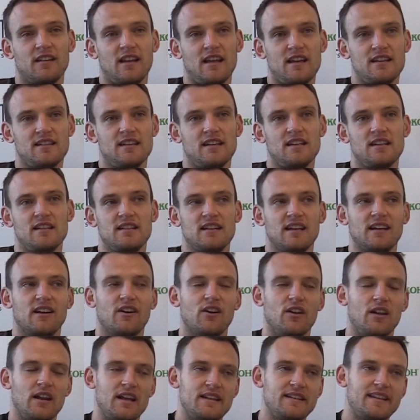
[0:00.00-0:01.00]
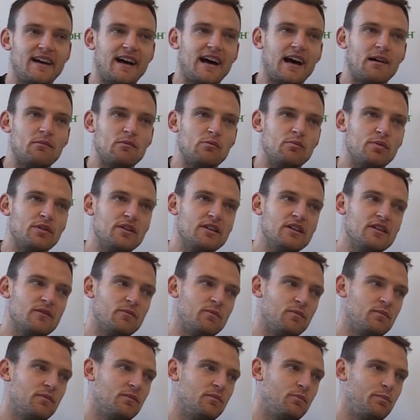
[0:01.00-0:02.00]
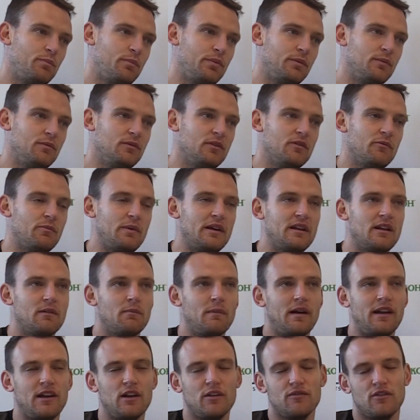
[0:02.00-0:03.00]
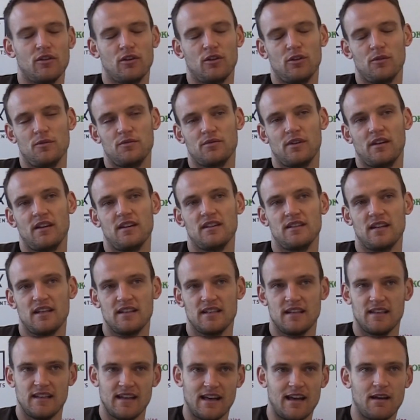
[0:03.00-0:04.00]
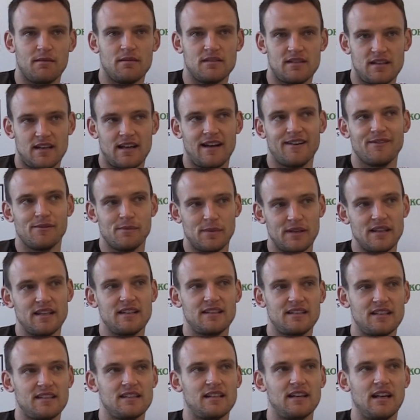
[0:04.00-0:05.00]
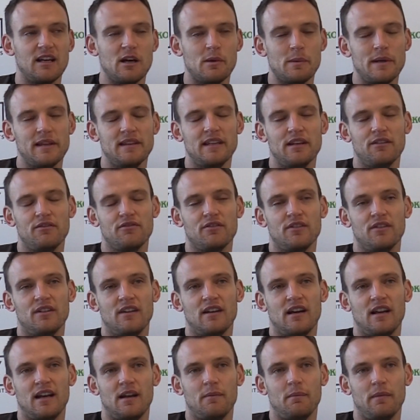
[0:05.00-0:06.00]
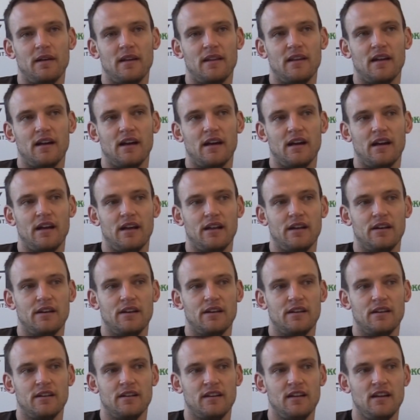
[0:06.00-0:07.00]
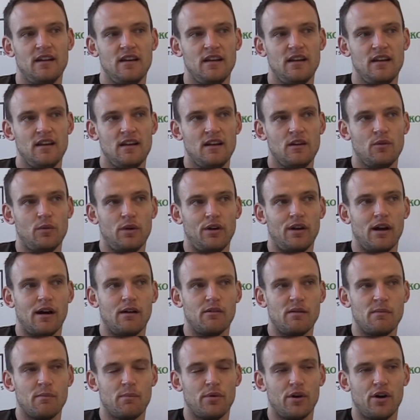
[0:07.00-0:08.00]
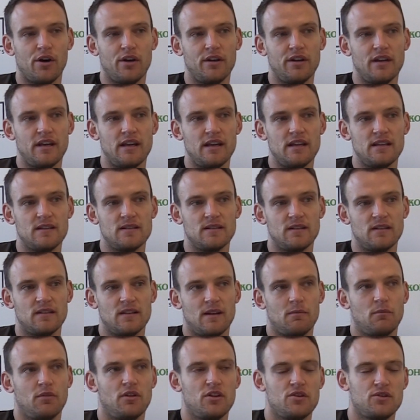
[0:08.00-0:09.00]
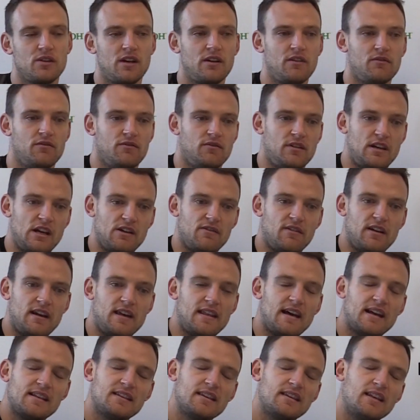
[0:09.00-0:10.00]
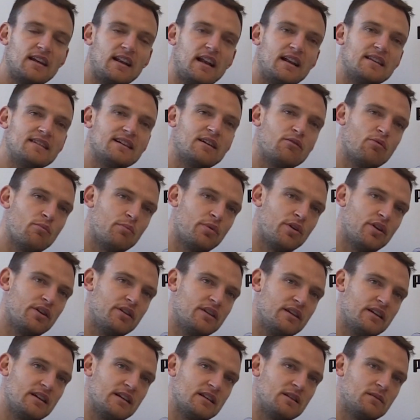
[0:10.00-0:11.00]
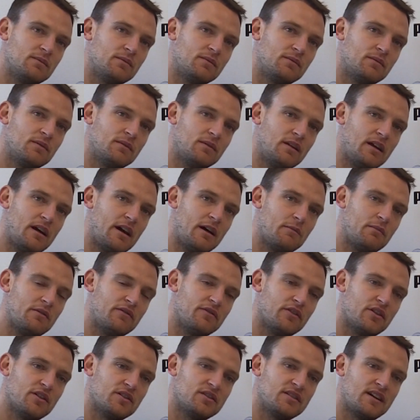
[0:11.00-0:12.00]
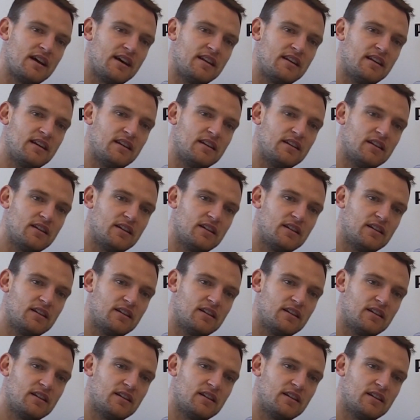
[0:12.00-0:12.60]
Like you say, you say call it a derby, but you've been at many other clubs where they say it's a derby, but this is a little bit different, I'll admit that, and we know how important it is, and I'm going to try to reiterate that to the lads, how important it is before Saturday.